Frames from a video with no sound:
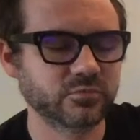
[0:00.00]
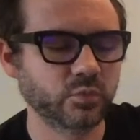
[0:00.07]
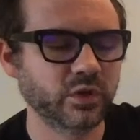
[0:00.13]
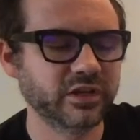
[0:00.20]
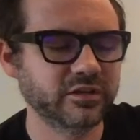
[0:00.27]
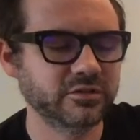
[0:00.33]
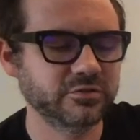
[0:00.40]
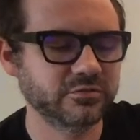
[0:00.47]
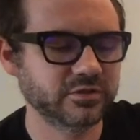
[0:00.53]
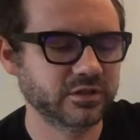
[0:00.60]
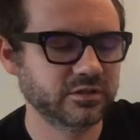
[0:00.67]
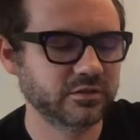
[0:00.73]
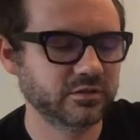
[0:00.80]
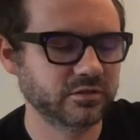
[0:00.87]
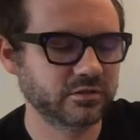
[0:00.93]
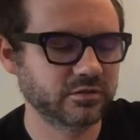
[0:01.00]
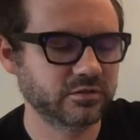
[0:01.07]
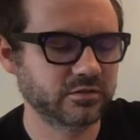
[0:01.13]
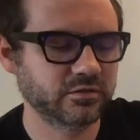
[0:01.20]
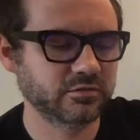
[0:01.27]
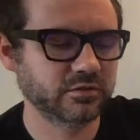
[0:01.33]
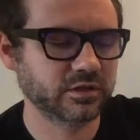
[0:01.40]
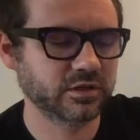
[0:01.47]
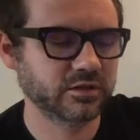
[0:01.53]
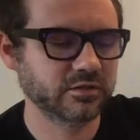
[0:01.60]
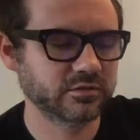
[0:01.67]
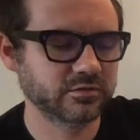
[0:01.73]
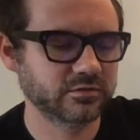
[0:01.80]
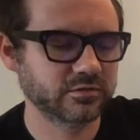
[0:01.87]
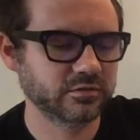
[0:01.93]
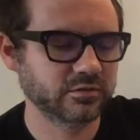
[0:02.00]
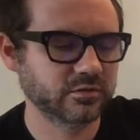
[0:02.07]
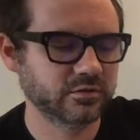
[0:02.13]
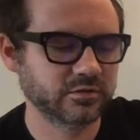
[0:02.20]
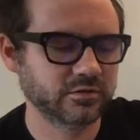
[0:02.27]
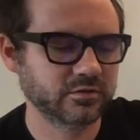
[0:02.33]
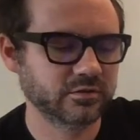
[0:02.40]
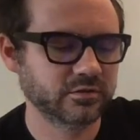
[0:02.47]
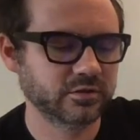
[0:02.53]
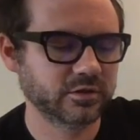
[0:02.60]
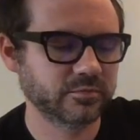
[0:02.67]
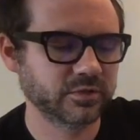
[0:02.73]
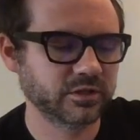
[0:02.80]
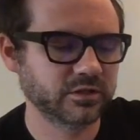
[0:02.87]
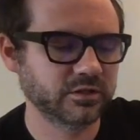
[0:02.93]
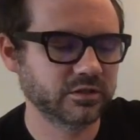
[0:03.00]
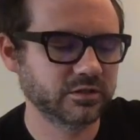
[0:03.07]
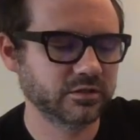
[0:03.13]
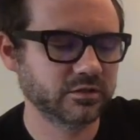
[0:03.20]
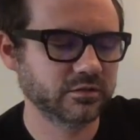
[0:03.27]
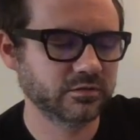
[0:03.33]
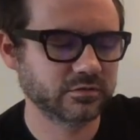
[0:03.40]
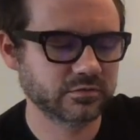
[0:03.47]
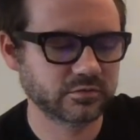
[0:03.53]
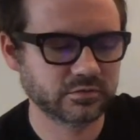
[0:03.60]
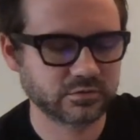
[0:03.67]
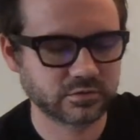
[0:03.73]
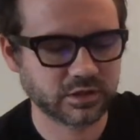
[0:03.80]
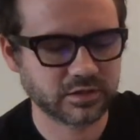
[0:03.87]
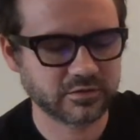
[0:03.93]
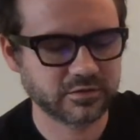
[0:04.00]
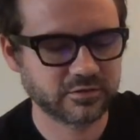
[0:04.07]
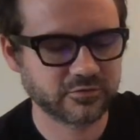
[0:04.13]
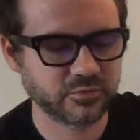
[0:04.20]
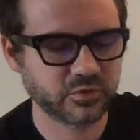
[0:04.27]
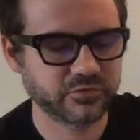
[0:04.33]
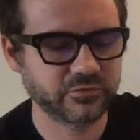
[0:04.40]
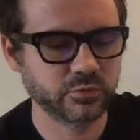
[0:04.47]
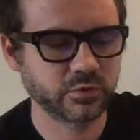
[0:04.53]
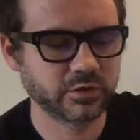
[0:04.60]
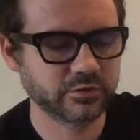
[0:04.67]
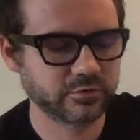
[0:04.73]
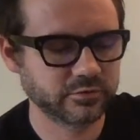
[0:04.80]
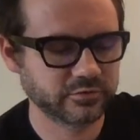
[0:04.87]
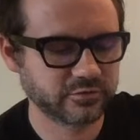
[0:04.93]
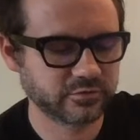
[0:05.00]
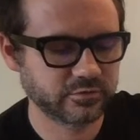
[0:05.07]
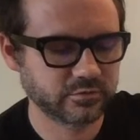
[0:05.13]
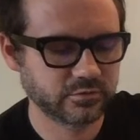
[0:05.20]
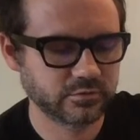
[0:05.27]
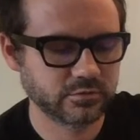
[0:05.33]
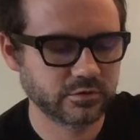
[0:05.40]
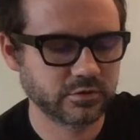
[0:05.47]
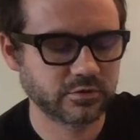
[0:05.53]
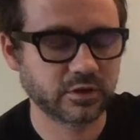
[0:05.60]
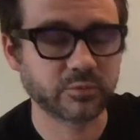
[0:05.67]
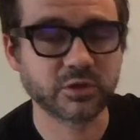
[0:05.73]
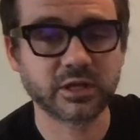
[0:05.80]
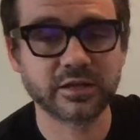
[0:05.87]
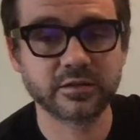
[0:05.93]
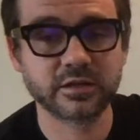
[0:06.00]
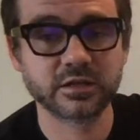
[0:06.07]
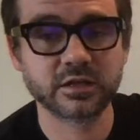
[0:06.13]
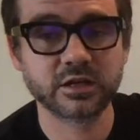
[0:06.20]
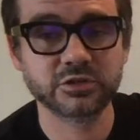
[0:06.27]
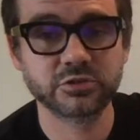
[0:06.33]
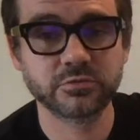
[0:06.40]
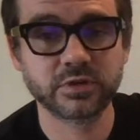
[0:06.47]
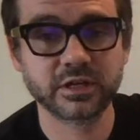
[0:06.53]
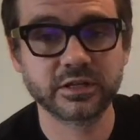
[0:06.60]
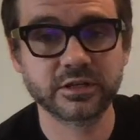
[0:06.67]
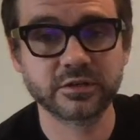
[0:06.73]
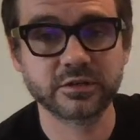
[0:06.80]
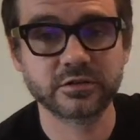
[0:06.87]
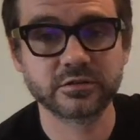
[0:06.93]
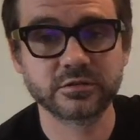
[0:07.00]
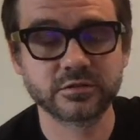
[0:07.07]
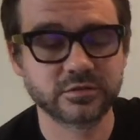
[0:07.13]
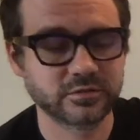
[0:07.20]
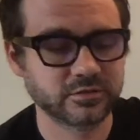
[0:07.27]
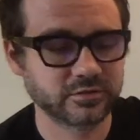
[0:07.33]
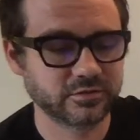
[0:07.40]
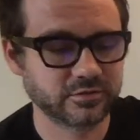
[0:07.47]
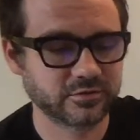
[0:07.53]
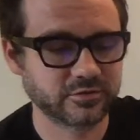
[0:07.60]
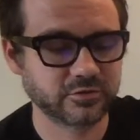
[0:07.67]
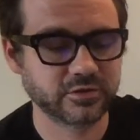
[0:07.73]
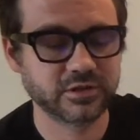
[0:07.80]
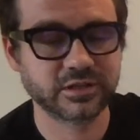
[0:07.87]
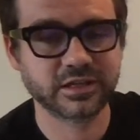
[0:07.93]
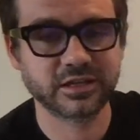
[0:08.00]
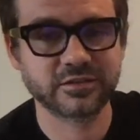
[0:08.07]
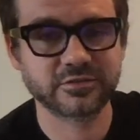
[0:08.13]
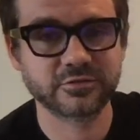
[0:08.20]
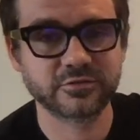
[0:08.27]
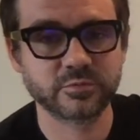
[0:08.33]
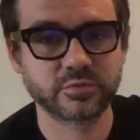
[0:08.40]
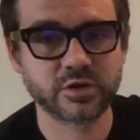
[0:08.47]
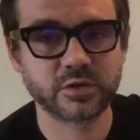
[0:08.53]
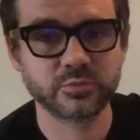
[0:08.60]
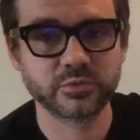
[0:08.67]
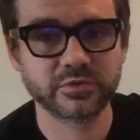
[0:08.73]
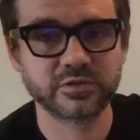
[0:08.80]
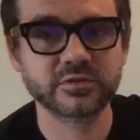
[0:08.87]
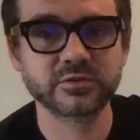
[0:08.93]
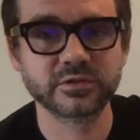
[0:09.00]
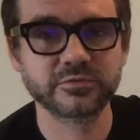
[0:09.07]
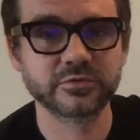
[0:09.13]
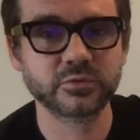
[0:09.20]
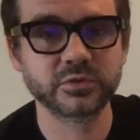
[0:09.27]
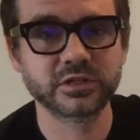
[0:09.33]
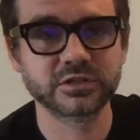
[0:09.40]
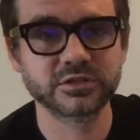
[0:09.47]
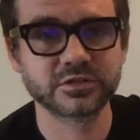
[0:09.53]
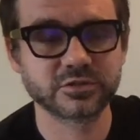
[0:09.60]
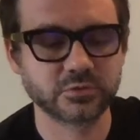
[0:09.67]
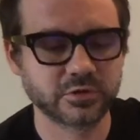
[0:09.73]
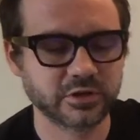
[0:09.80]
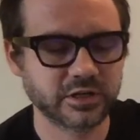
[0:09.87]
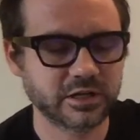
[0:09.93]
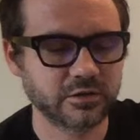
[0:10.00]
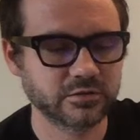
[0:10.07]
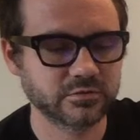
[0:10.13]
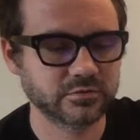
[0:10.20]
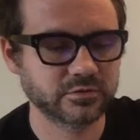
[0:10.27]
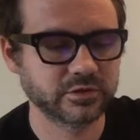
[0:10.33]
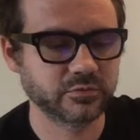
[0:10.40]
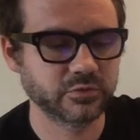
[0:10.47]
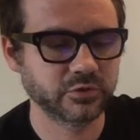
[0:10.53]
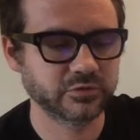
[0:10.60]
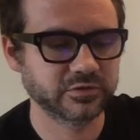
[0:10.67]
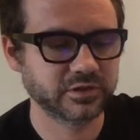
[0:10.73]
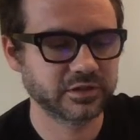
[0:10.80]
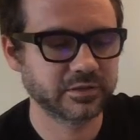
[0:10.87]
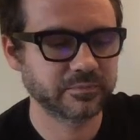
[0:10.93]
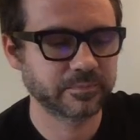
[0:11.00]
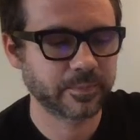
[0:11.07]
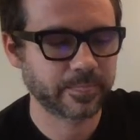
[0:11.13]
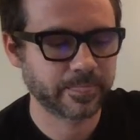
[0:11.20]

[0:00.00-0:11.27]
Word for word: When did you send it? Okay. I'm getting essays from a few others. I'm glad that I got you right here so that in case there's a problem with the delivery, we could just sort it out in real time.